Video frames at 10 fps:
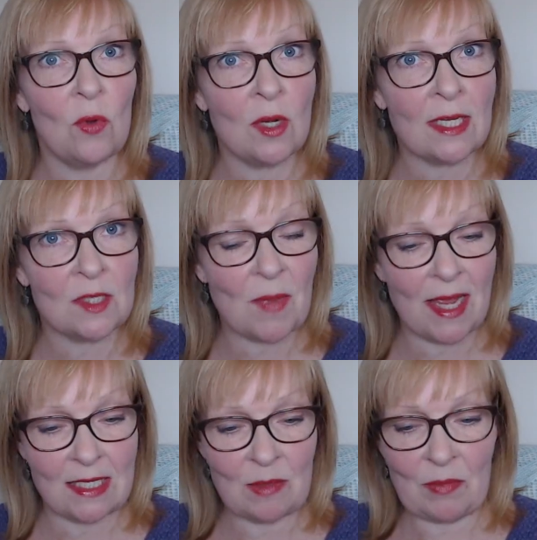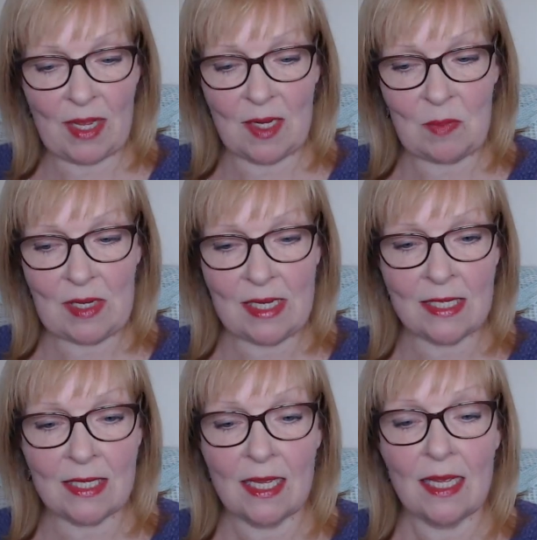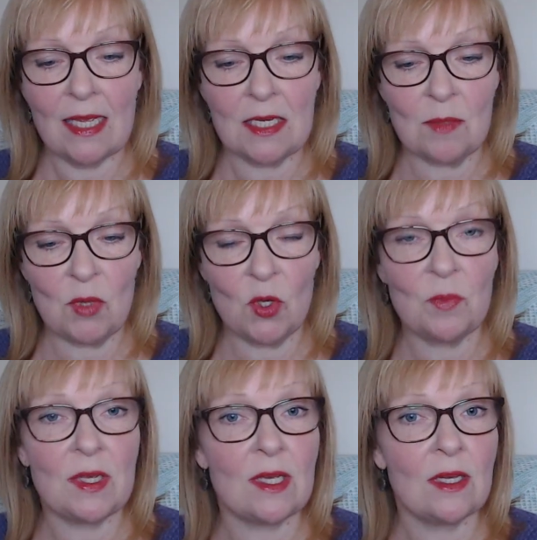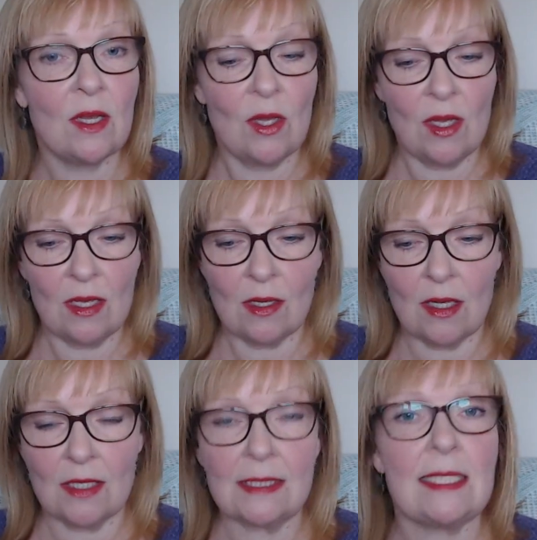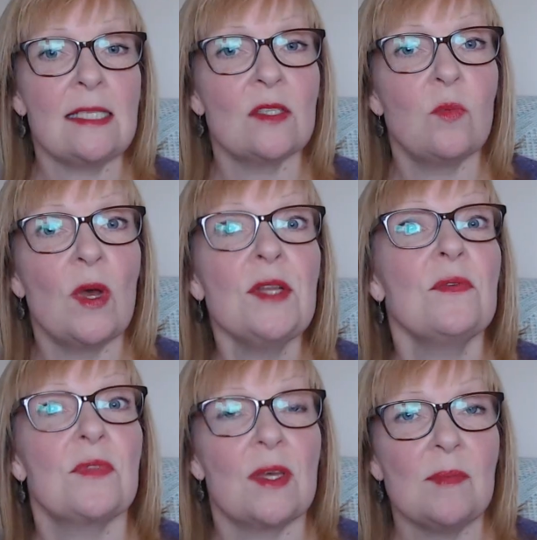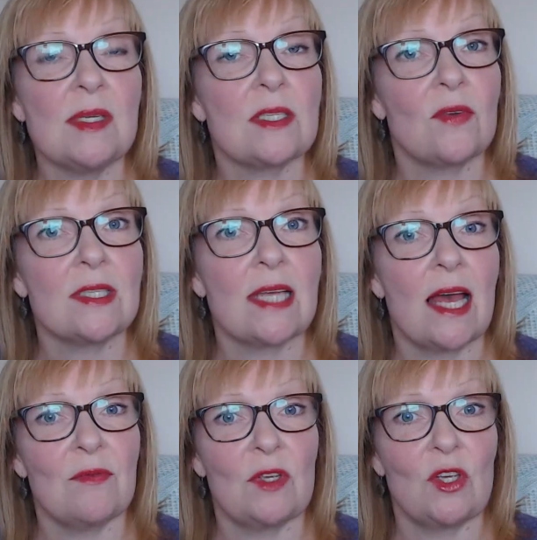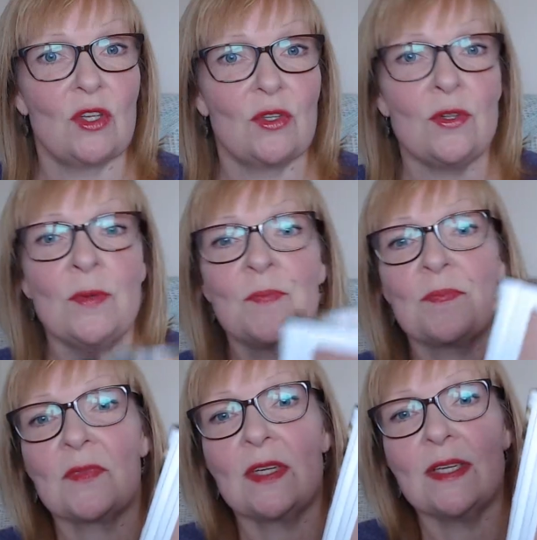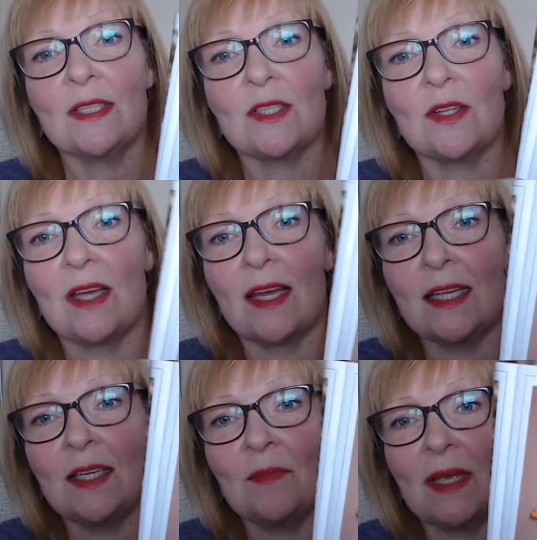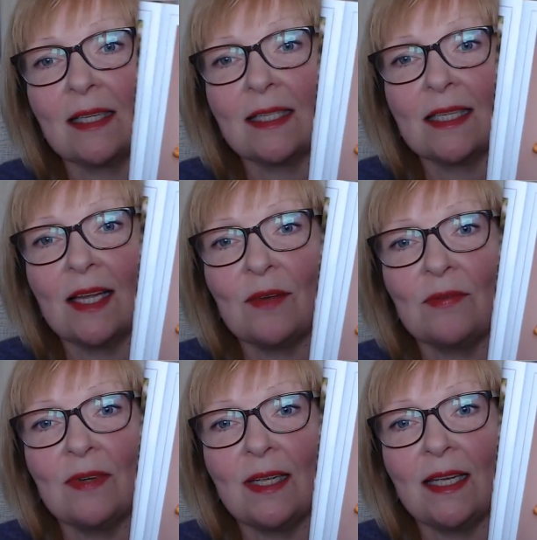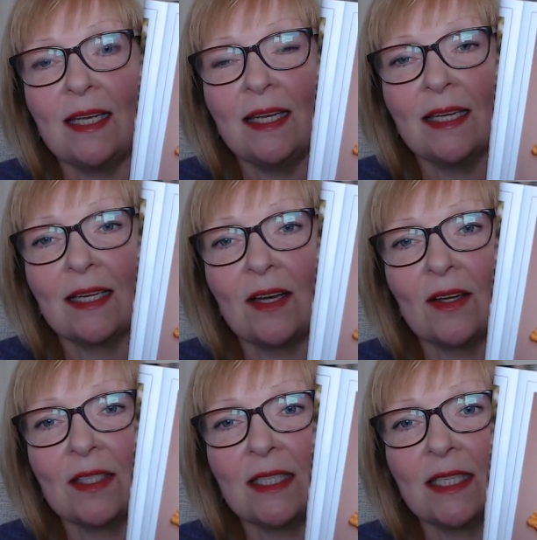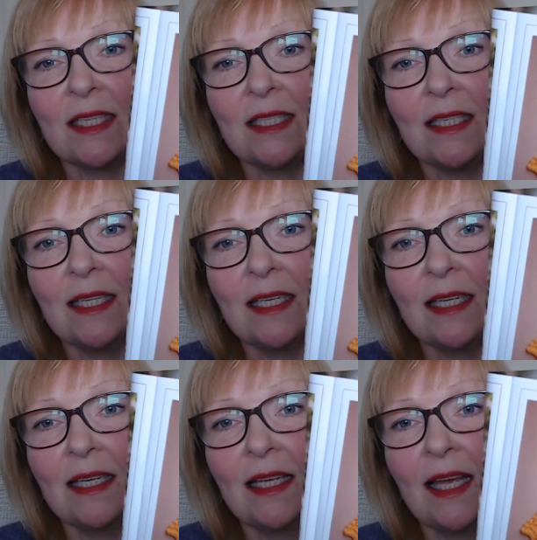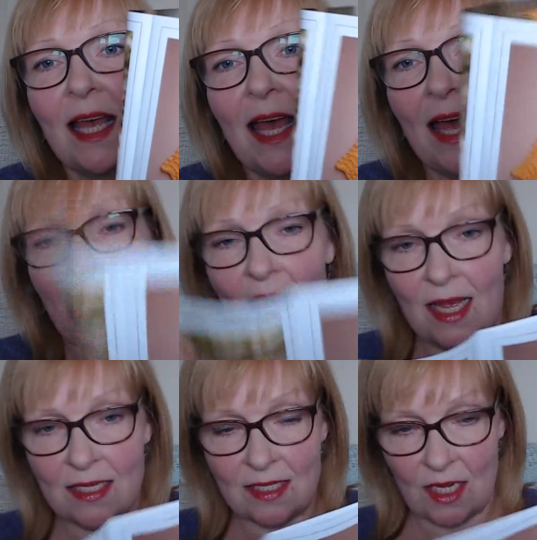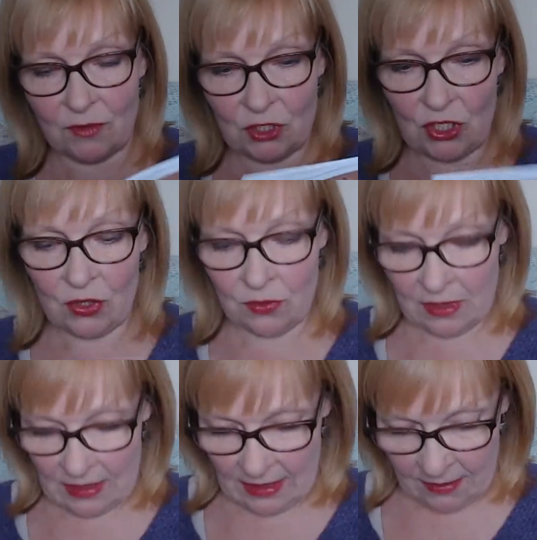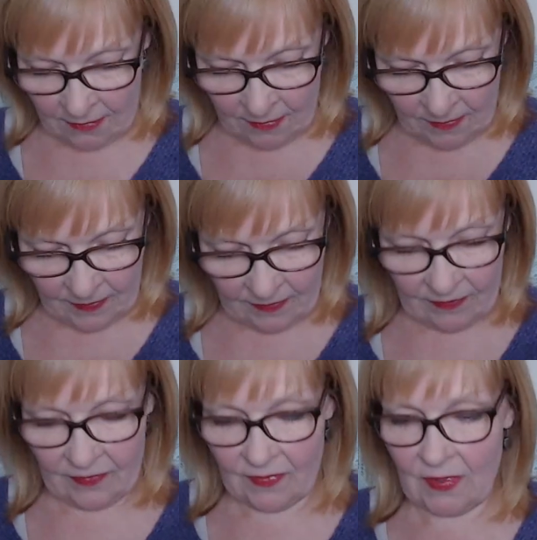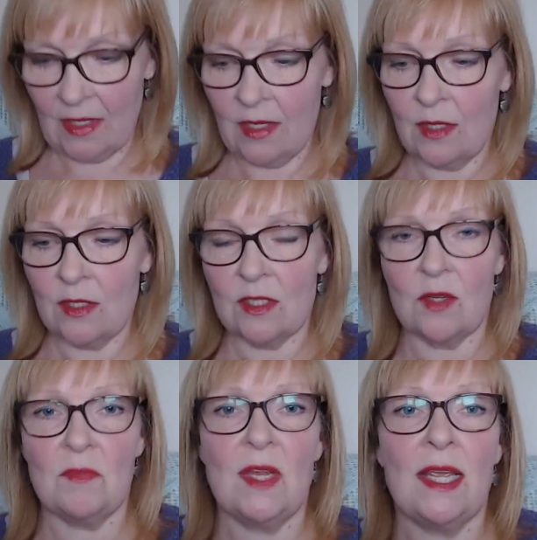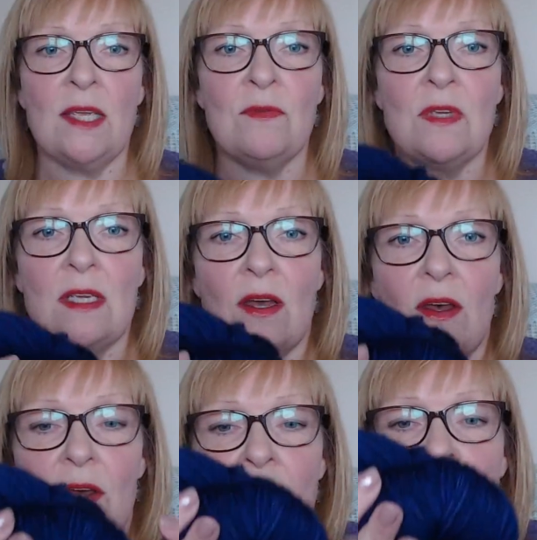expecting babies, and I'm hoping at least one of them is going to have a girl so that I can make this lovely cardigan. And I've chosen some navy yarn